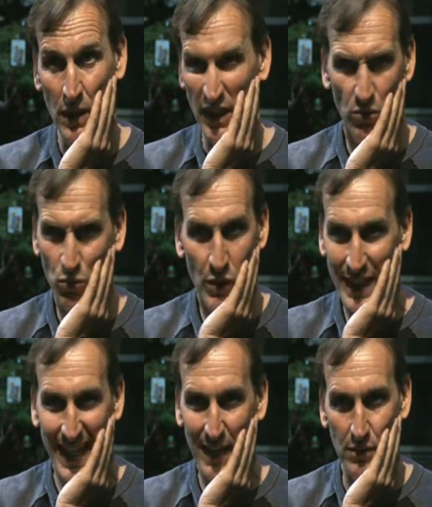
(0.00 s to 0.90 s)
I don't
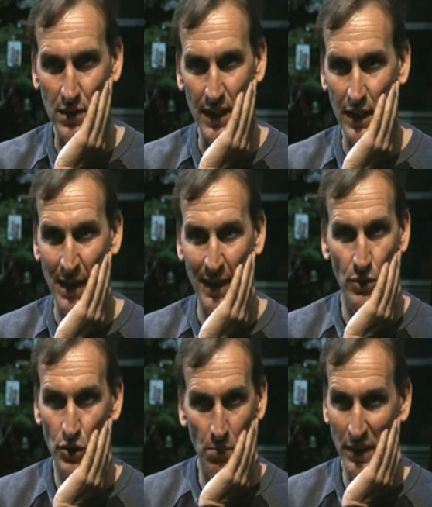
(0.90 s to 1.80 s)
really have to think
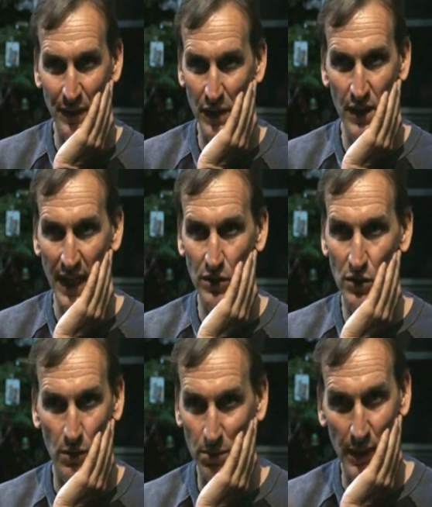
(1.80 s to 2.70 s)
about summoning the
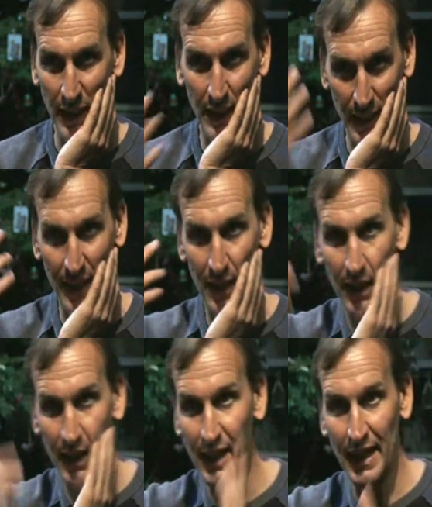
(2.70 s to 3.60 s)
text up in
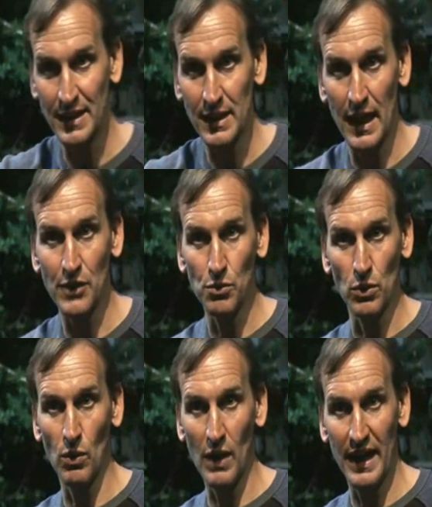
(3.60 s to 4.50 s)
an
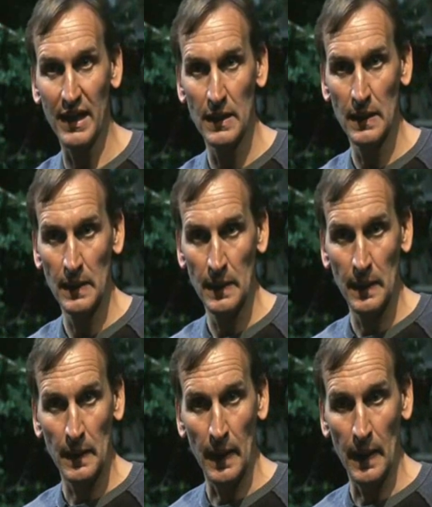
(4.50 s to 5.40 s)
intellectual way,
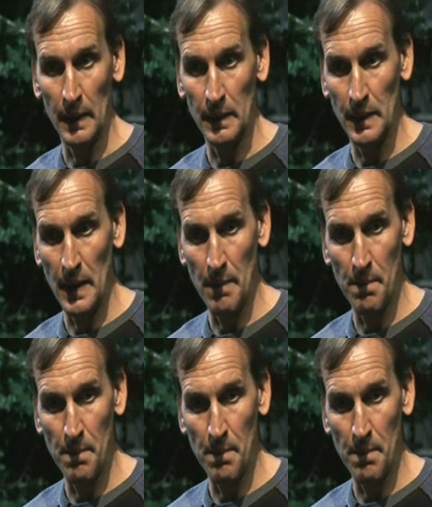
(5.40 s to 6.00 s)
and